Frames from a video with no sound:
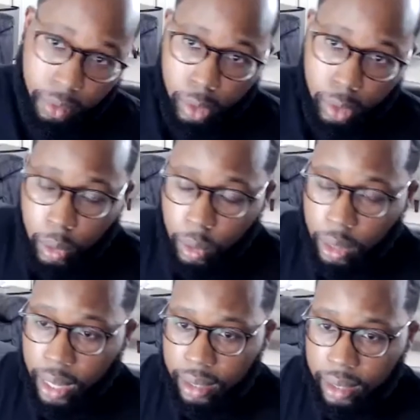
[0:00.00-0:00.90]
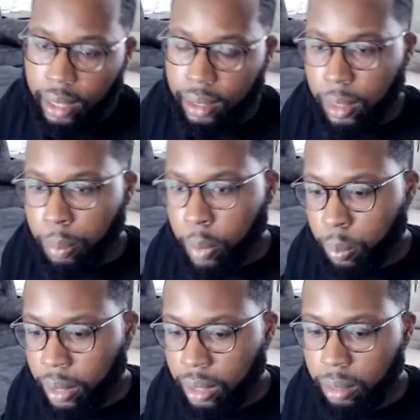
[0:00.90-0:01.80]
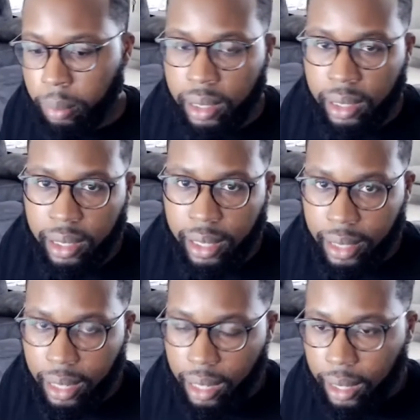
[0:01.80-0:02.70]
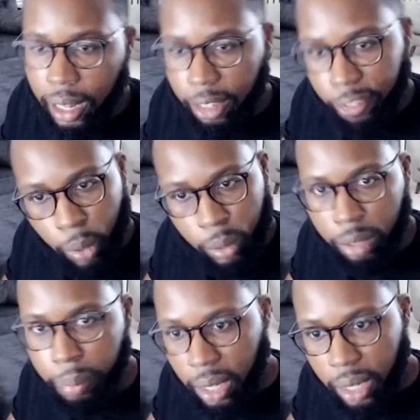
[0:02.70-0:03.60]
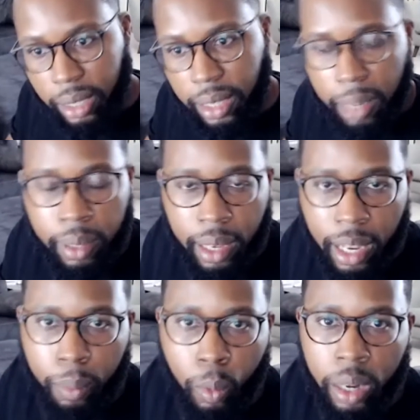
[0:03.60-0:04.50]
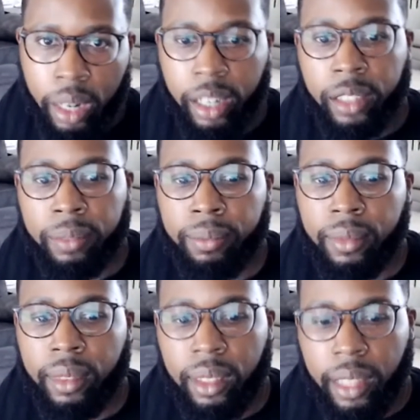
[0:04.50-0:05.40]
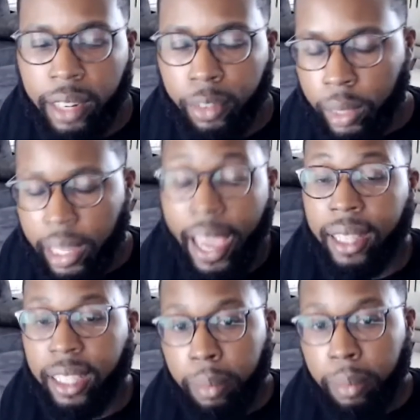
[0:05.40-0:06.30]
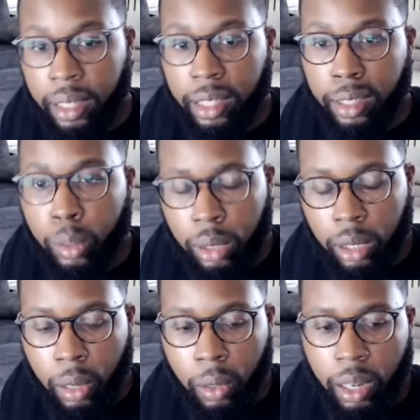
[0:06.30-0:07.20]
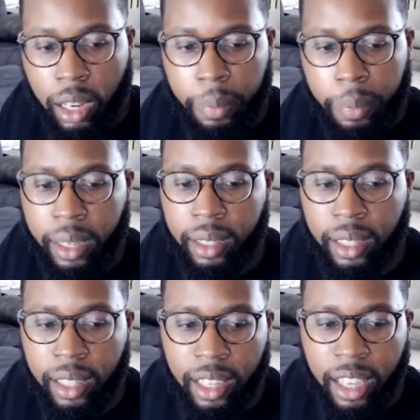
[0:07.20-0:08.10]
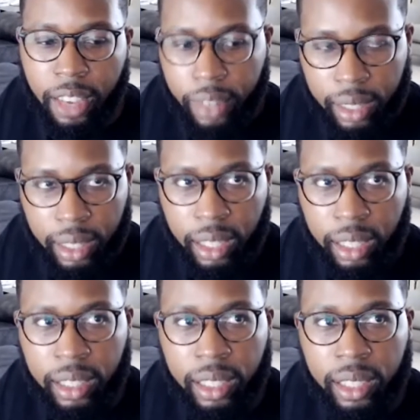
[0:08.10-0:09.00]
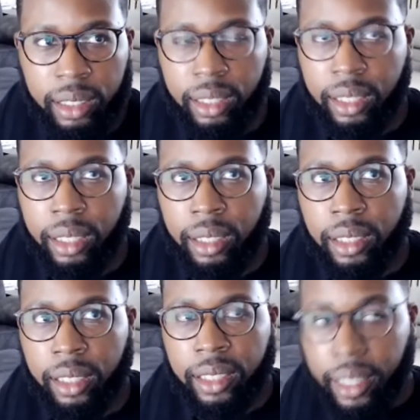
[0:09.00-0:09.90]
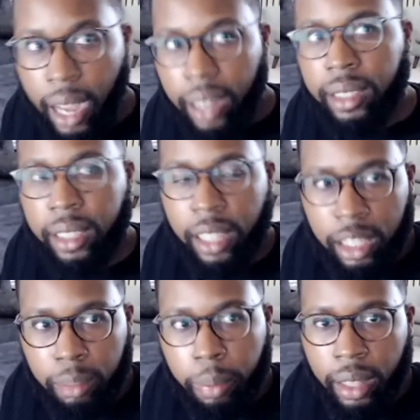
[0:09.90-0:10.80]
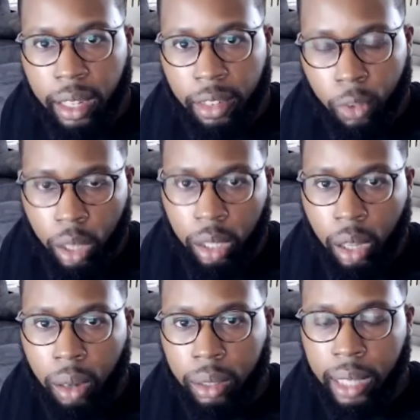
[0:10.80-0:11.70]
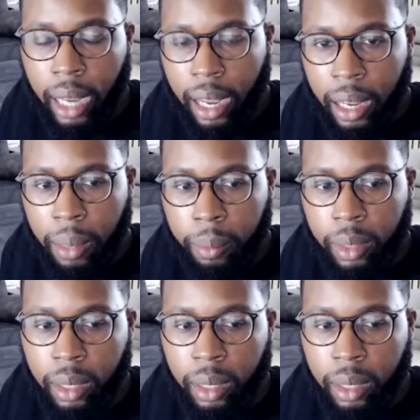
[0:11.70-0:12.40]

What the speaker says: for sure. And that's good perspective because I think a lot of folks have been in the same camp where they never really had the ability to do so. I mean, if anything, the technology has been there for a long time,